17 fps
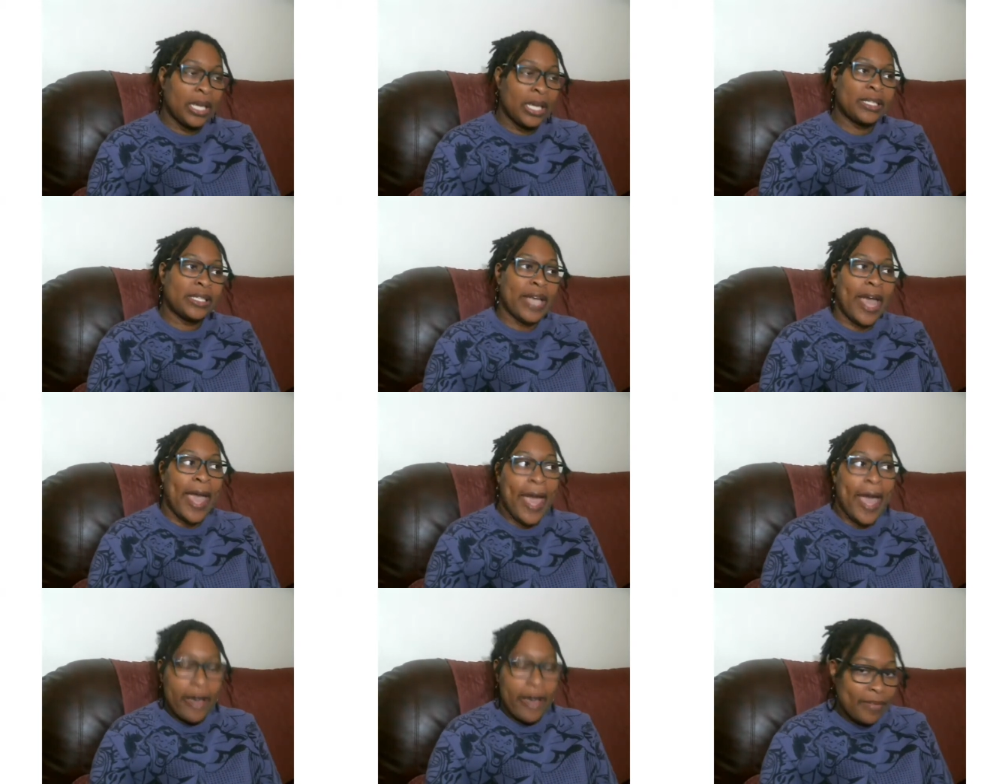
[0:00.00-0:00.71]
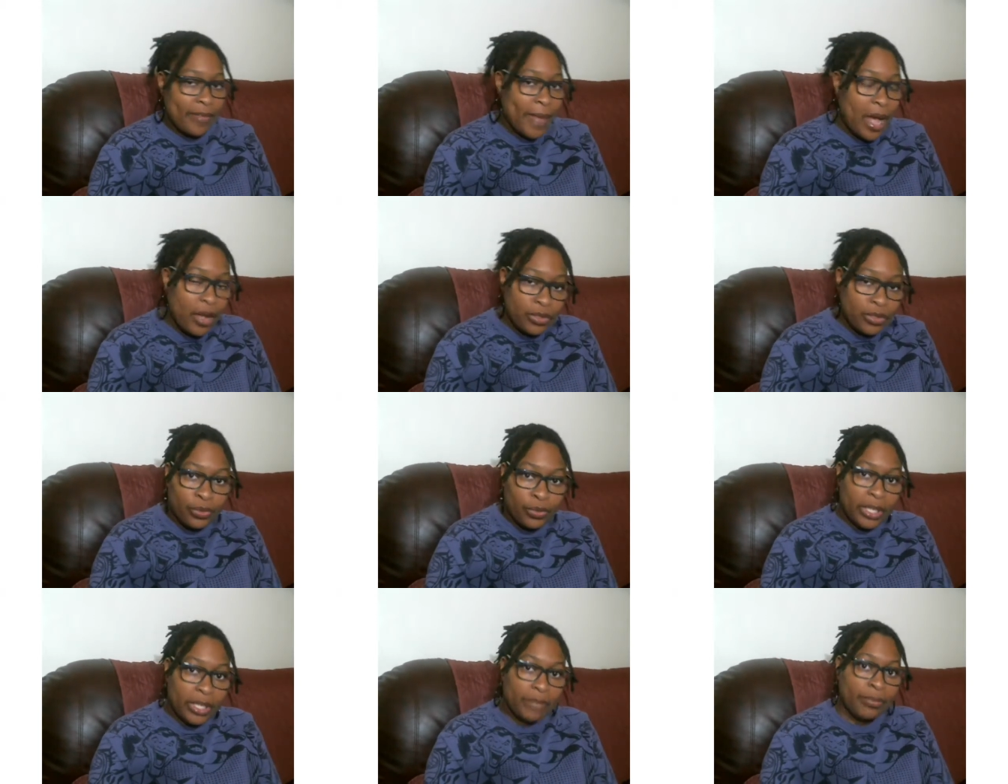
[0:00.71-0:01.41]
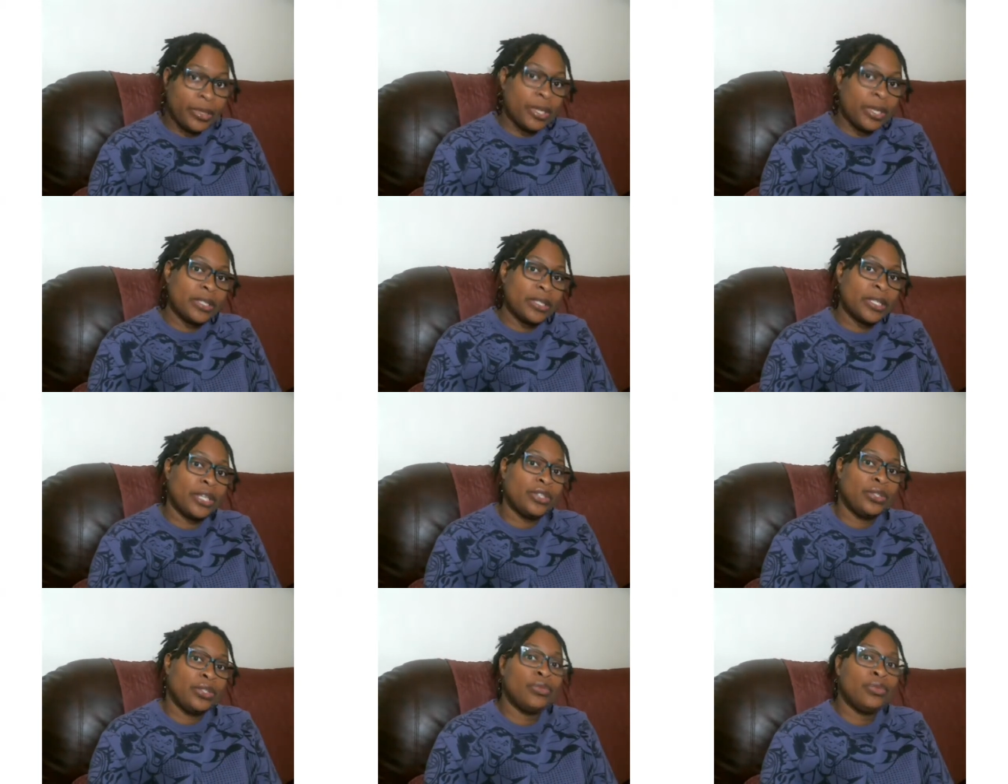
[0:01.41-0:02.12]
to have about twenty books
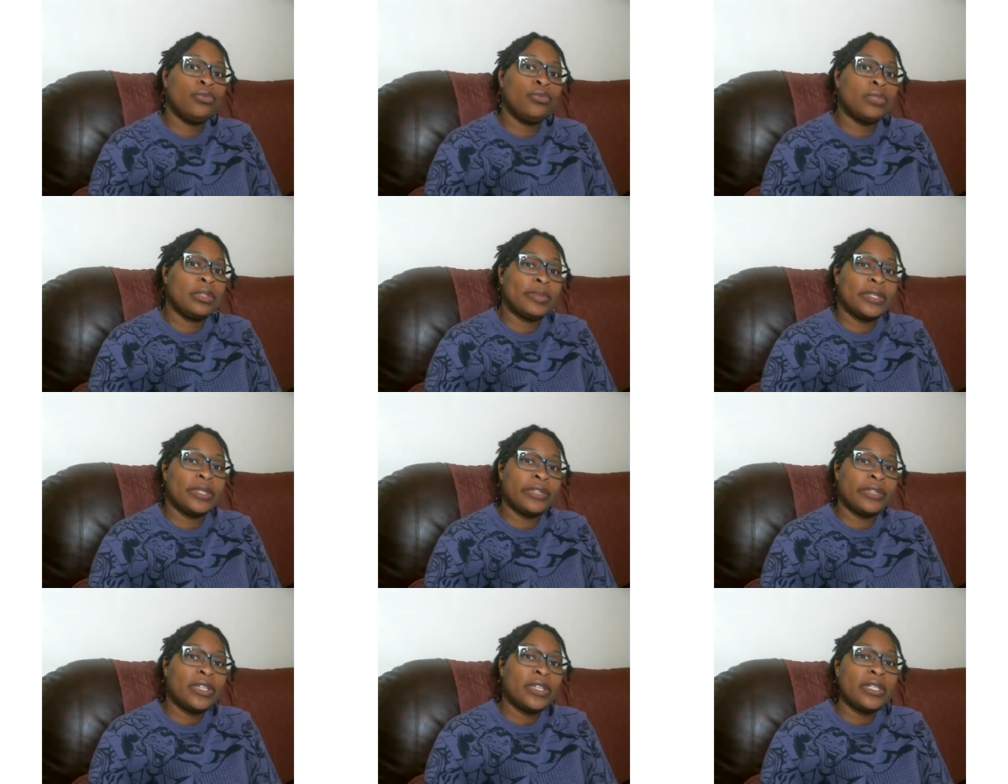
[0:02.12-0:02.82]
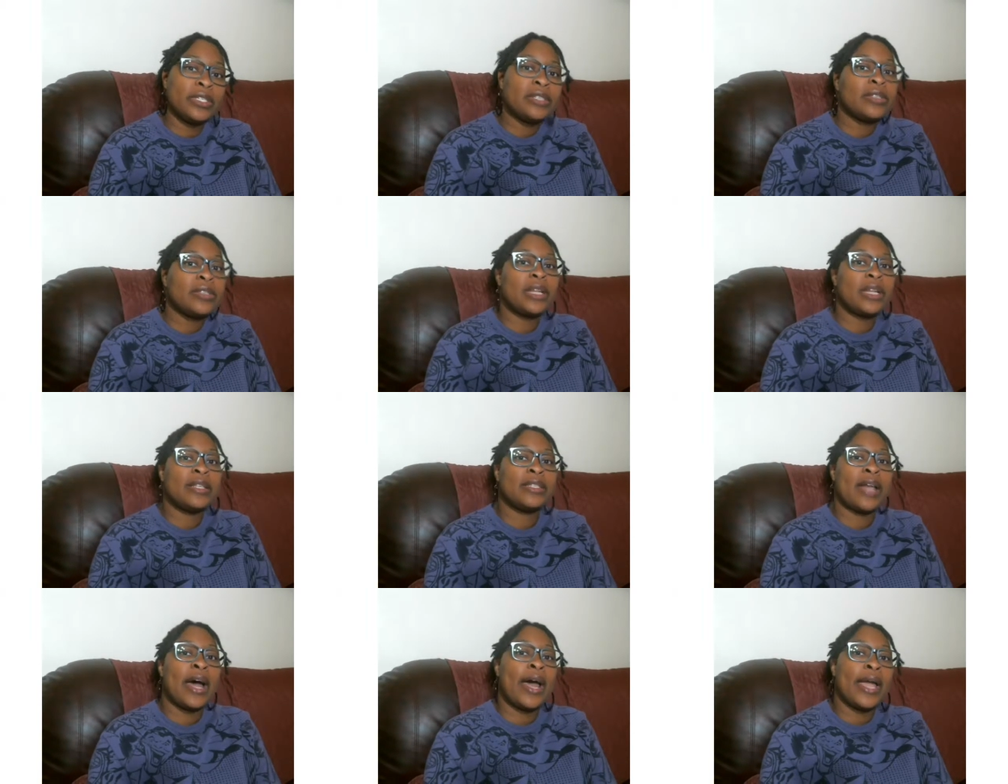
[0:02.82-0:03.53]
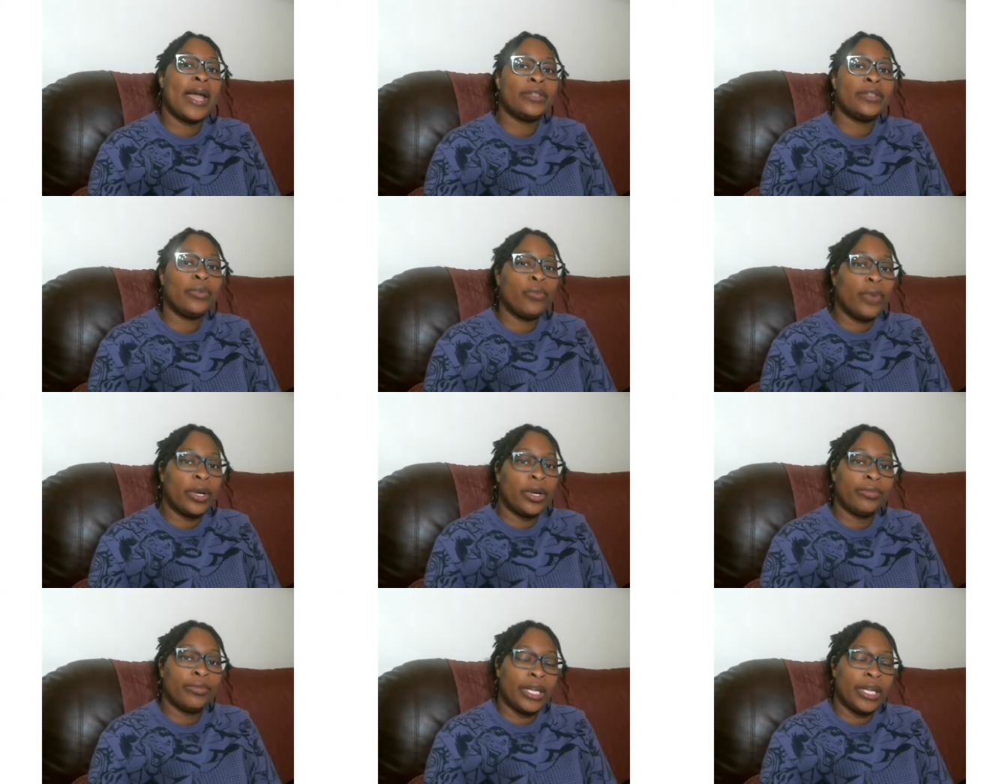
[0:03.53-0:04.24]
that you specifically set aside to
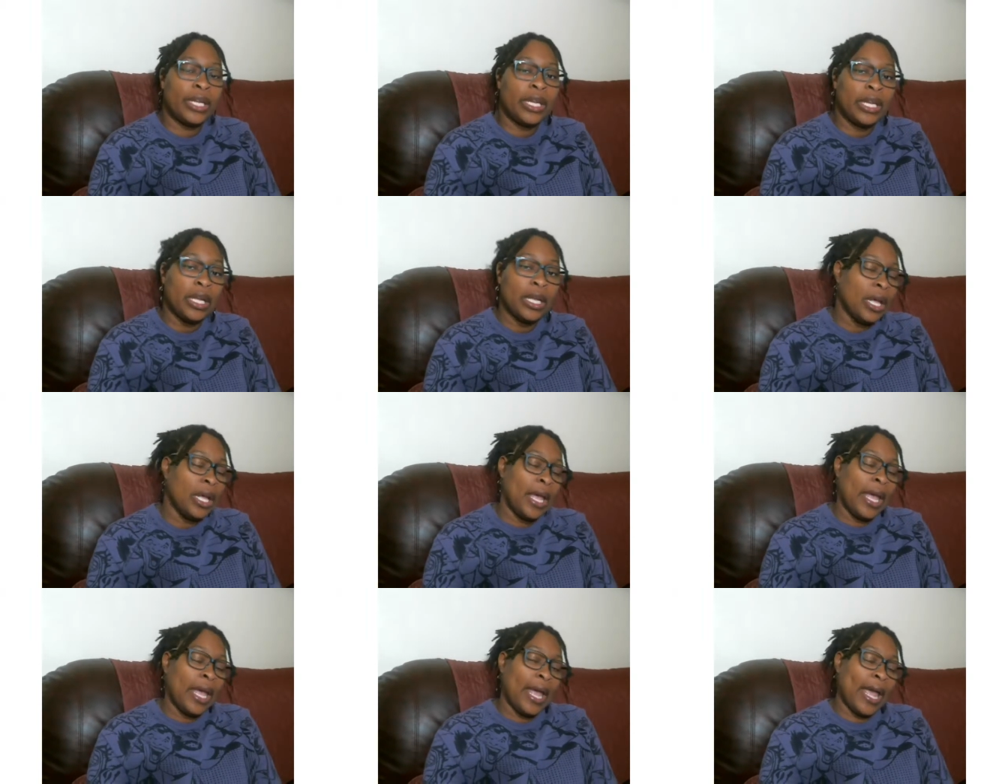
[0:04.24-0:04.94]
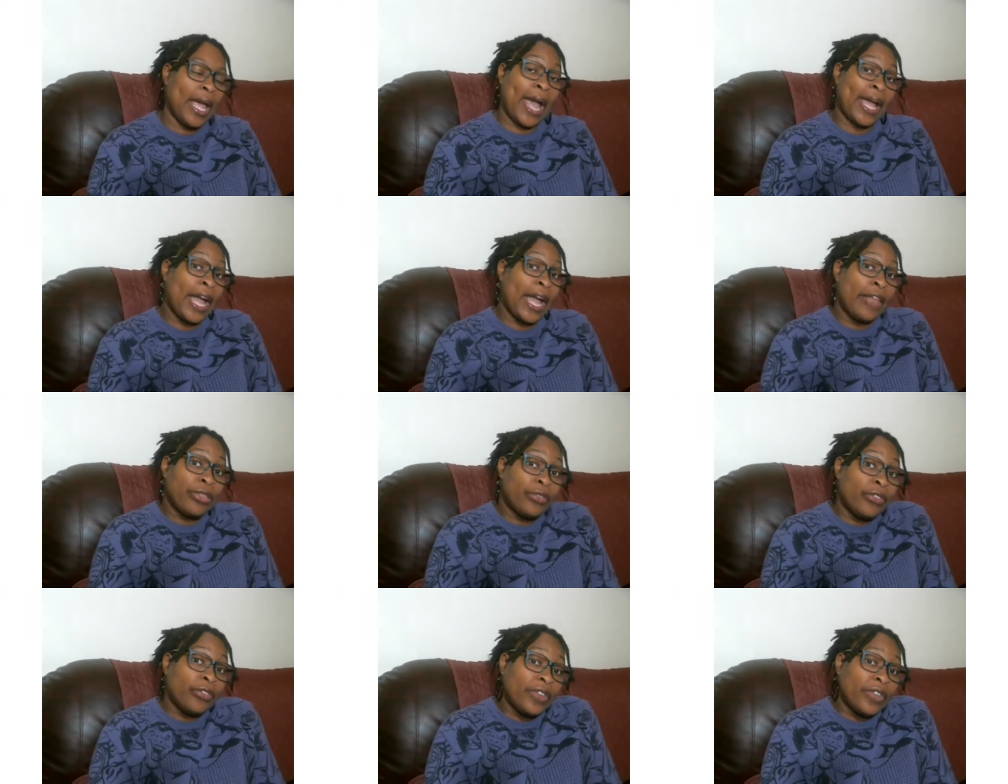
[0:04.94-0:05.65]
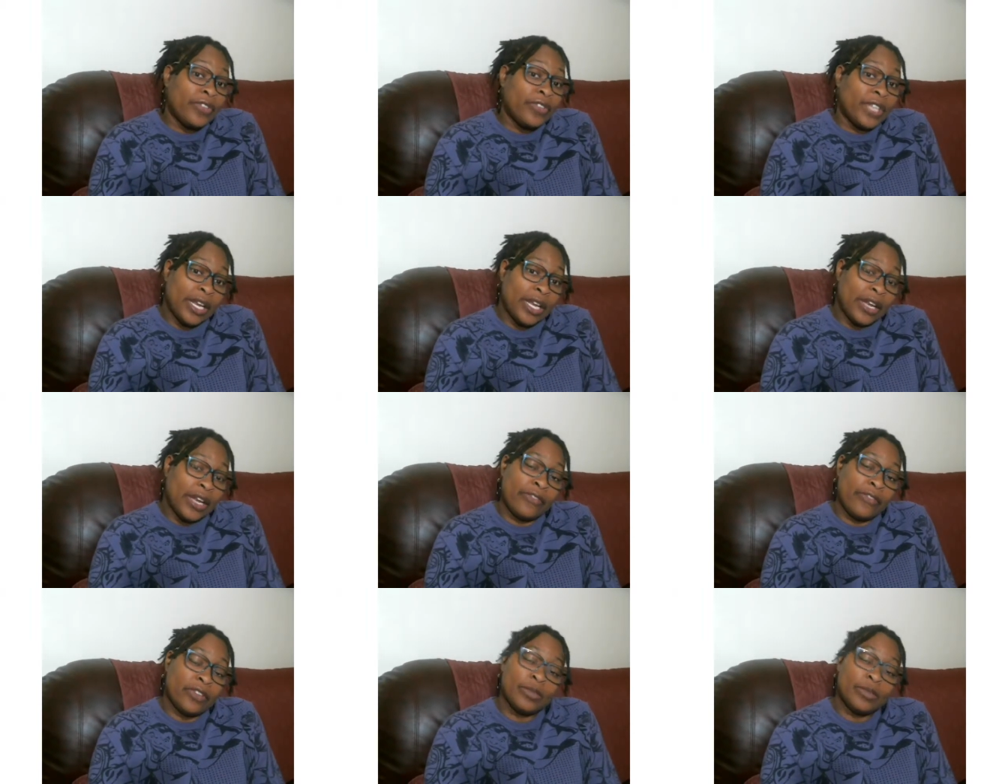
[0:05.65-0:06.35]
want to read. I got through fifteen
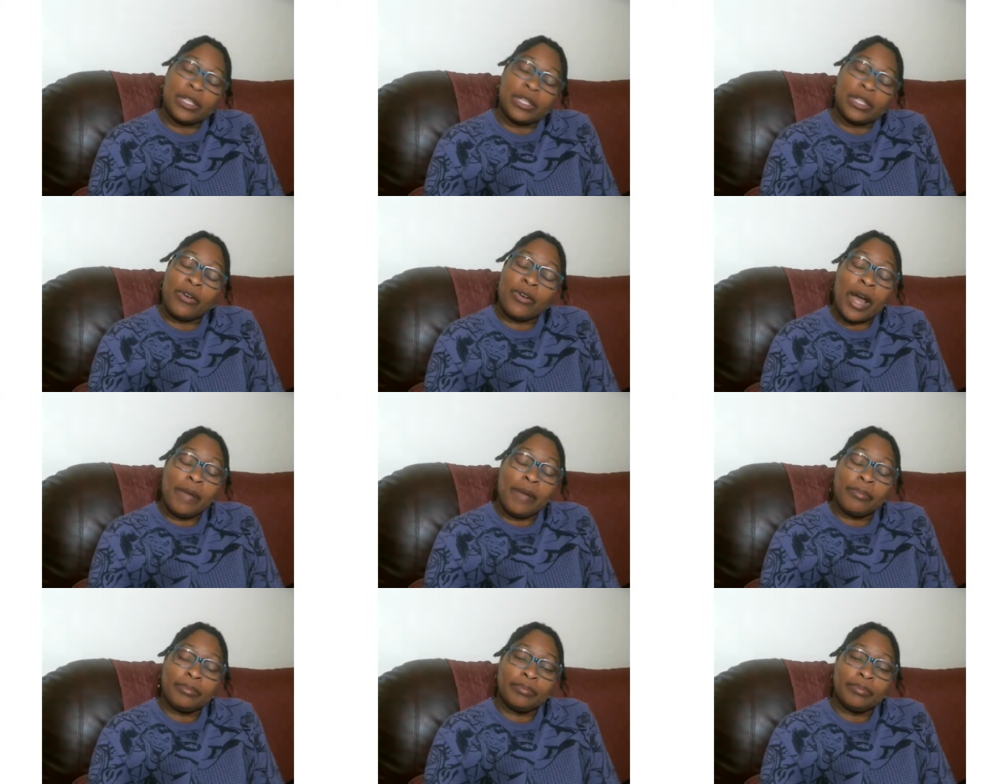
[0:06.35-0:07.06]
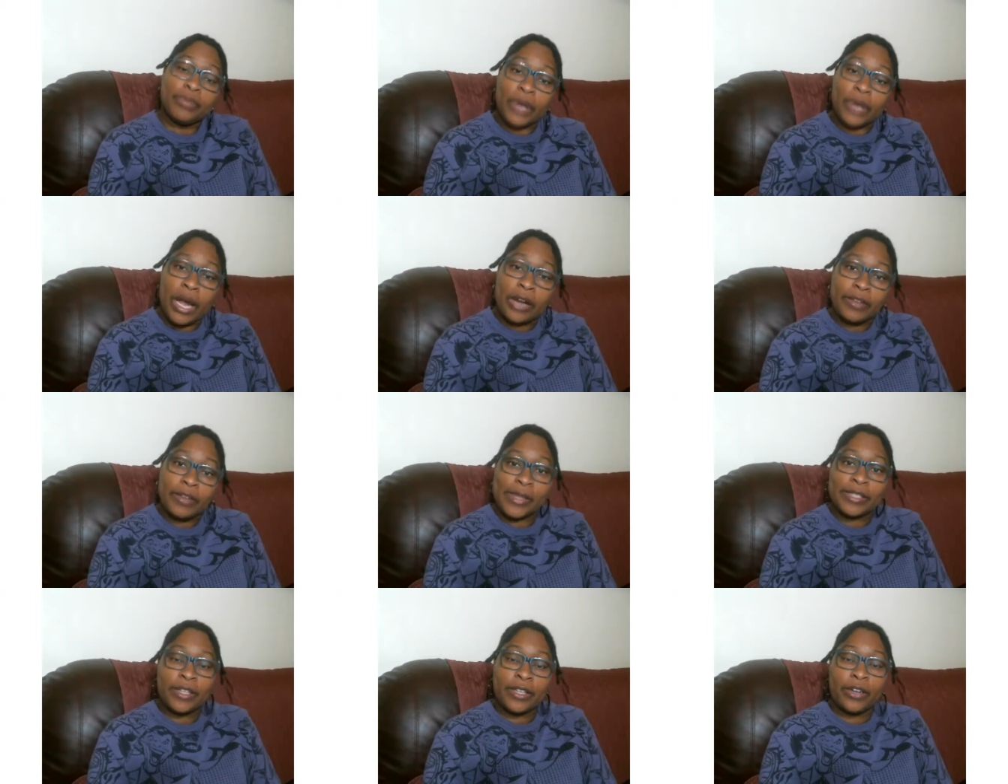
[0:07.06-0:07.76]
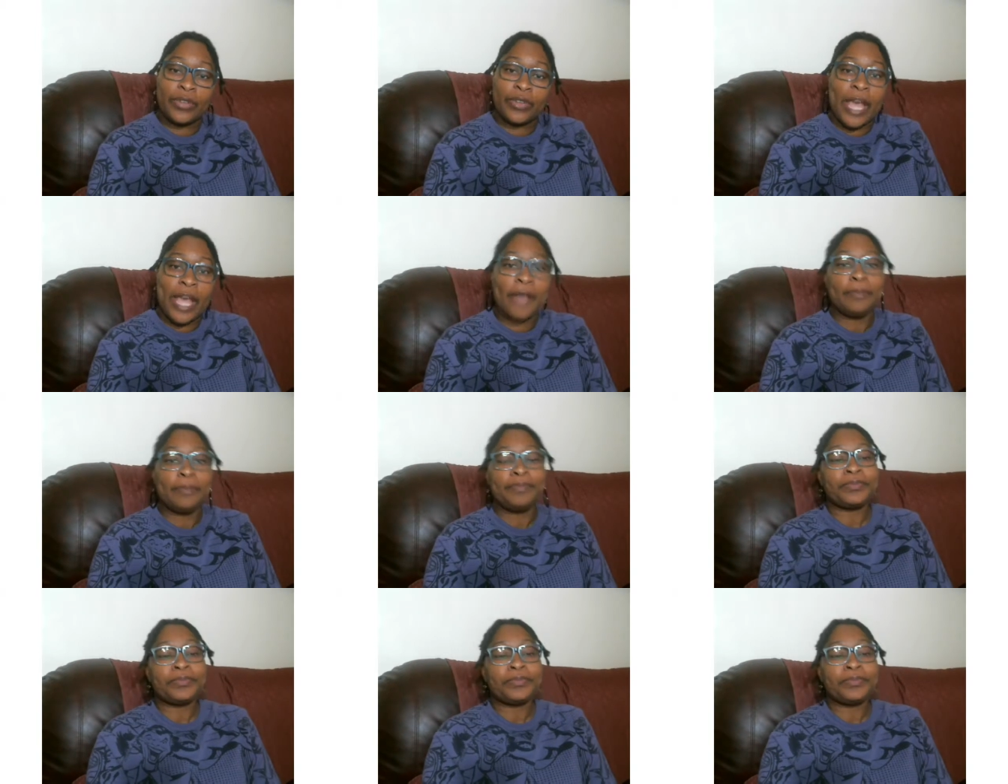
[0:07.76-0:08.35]
of them, so I'm proud of myself for that.